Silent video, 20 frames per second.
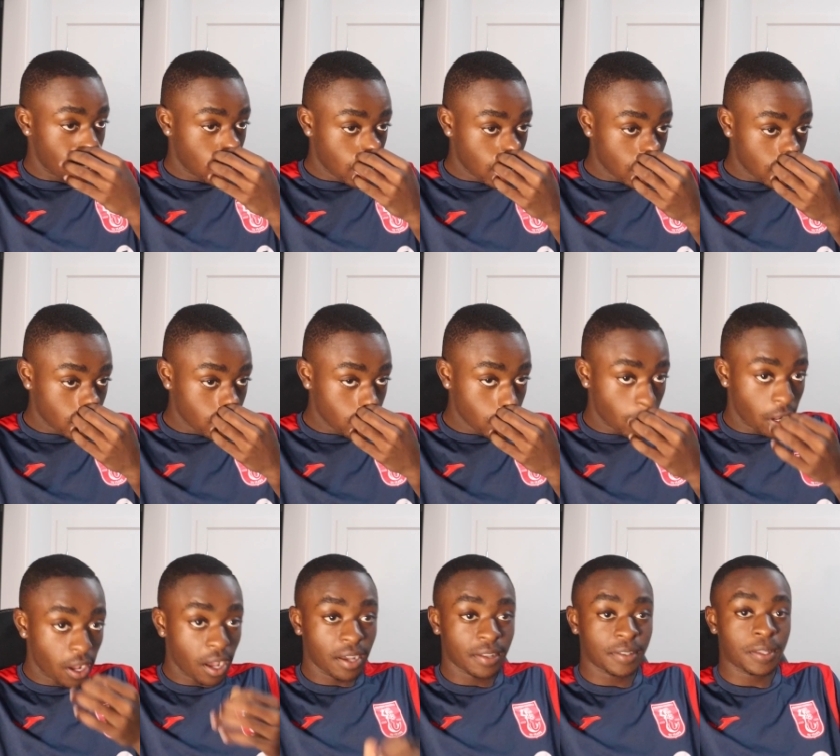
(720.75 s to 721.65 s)
And you
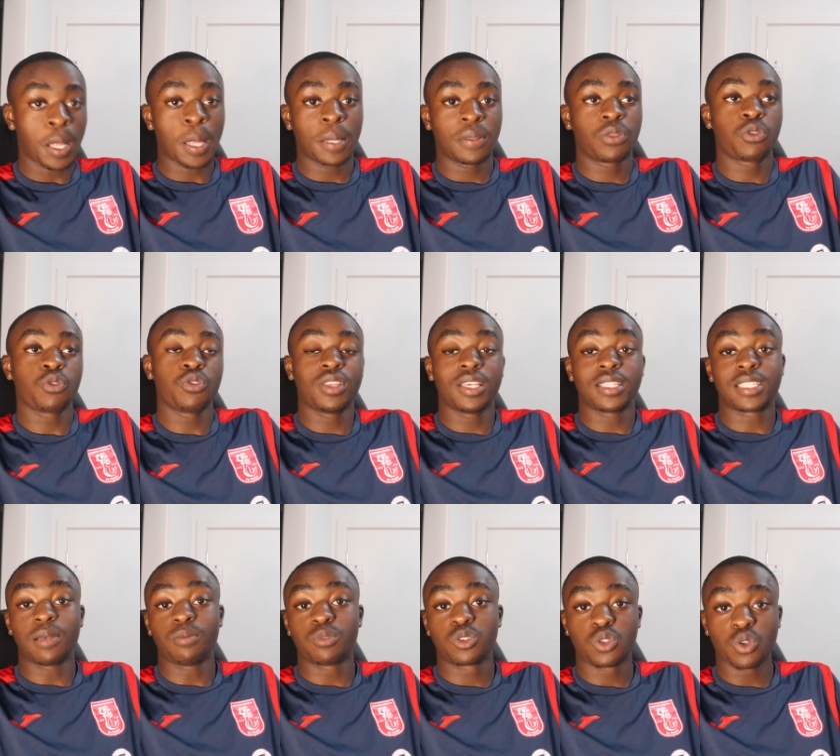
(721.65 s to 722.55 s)
know, through
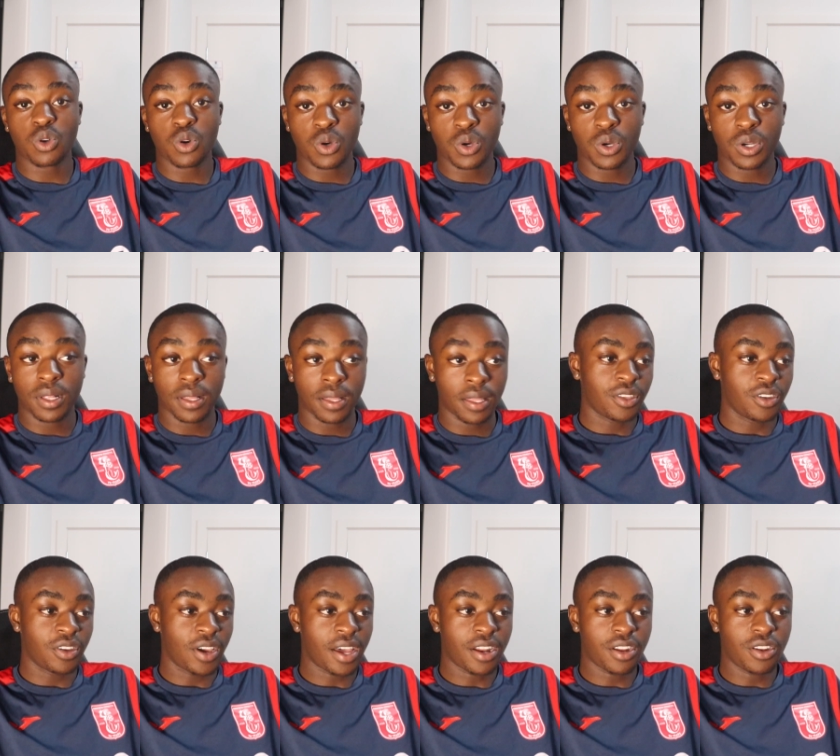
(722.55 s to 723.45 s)
this I'm sore, you
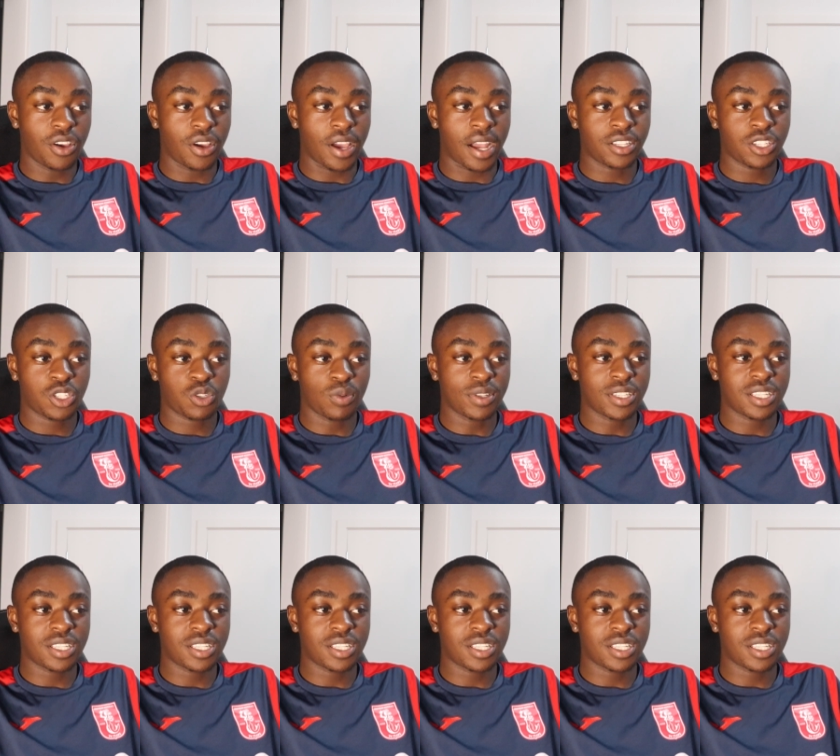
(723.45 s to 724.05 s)
know, I don't know, I just